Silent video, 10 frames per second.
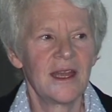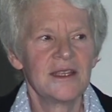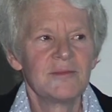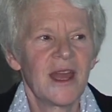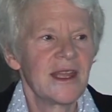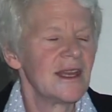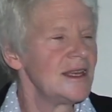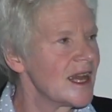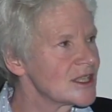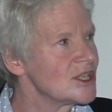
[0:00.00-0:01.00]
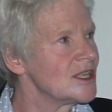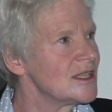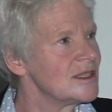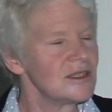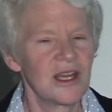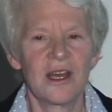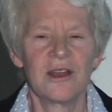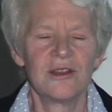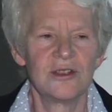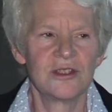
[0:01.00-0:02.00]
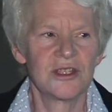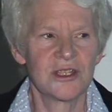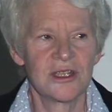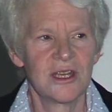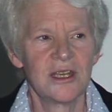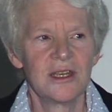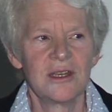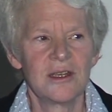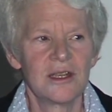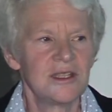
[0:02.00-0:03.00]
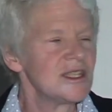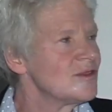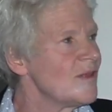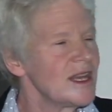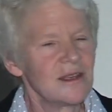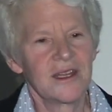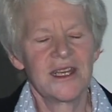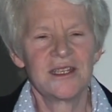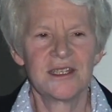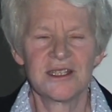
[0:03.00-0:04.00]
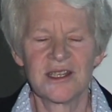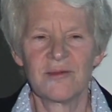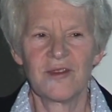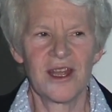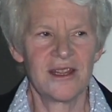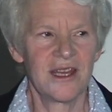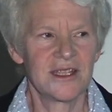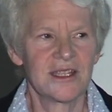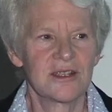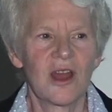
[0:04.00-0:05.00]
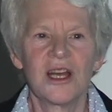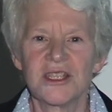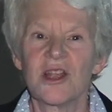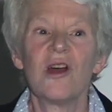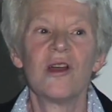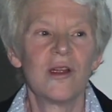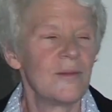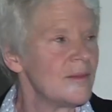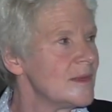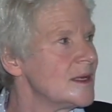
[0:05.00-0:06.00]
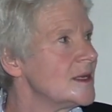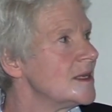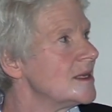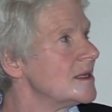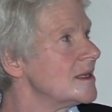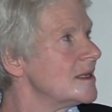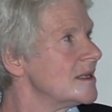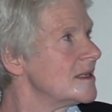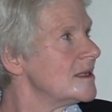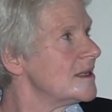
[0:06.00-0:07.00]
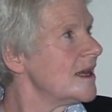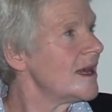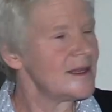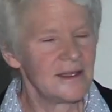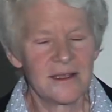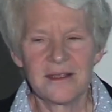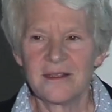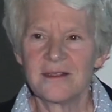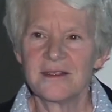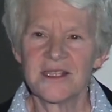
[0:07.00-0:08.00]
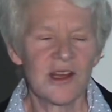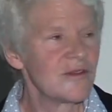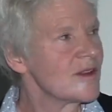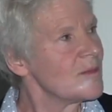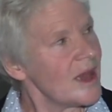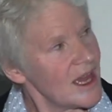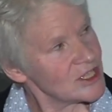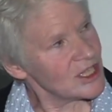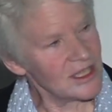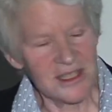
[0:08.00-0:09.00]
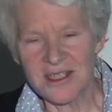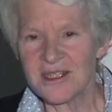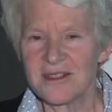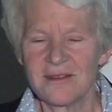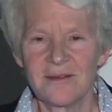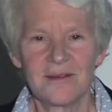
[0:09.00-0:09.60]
is my connection to others dysregulated in some way that's causing harm? And self-compassion is